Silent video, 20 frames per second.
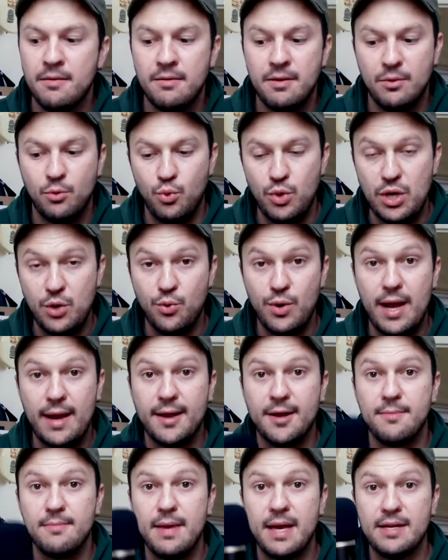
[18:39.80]
we
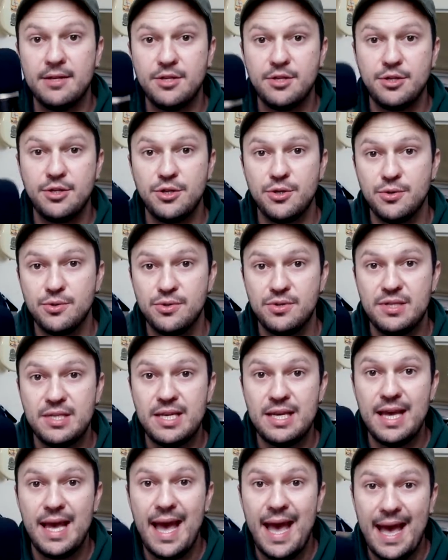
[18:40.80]
recommend you use
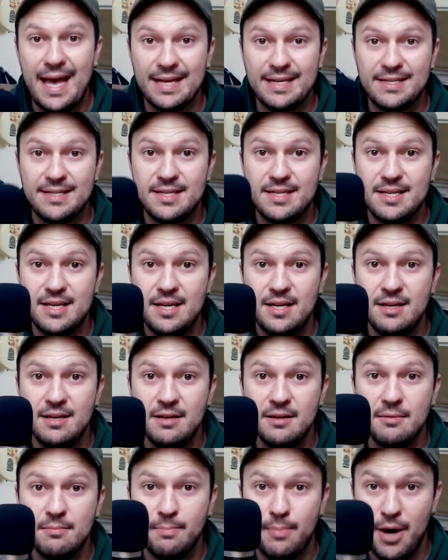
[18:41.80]
the
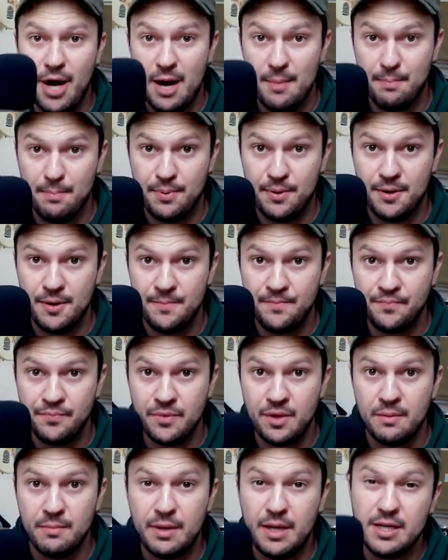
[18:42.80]
anti-pop.
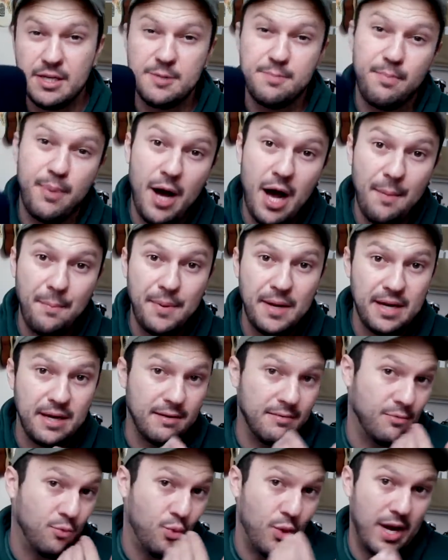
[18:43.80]
Because popping,
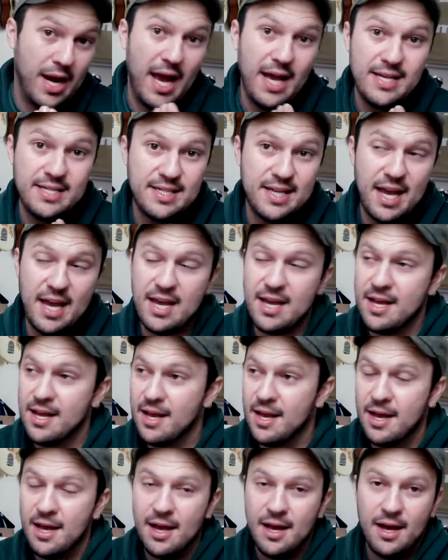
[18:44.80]
when I say
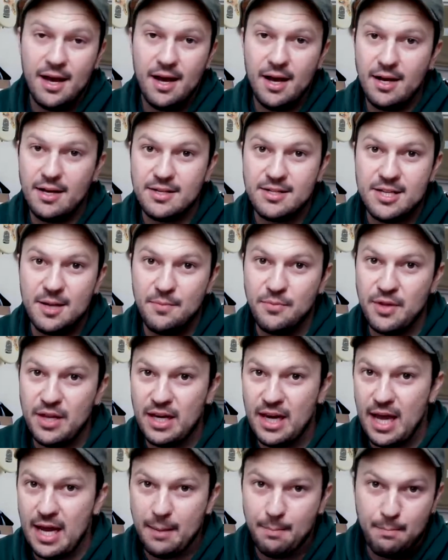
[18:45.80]
something
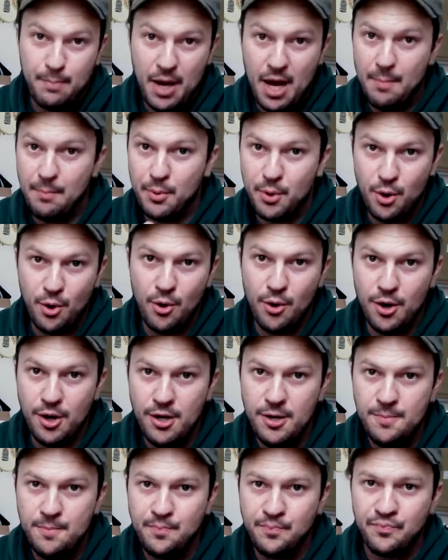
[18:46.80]
like
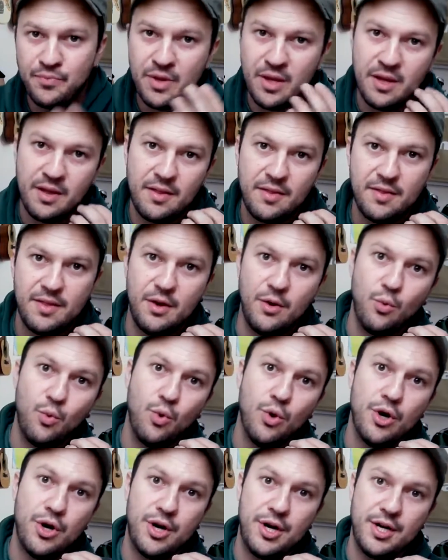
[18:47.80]
popcorn, the
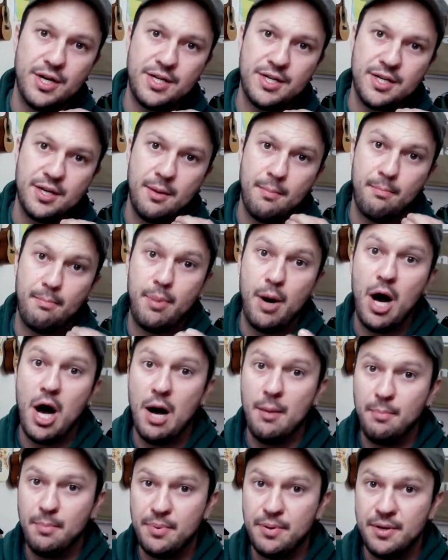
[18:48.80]
word
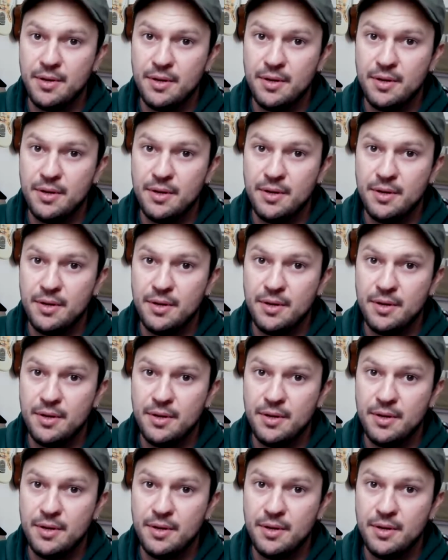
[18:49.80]
pop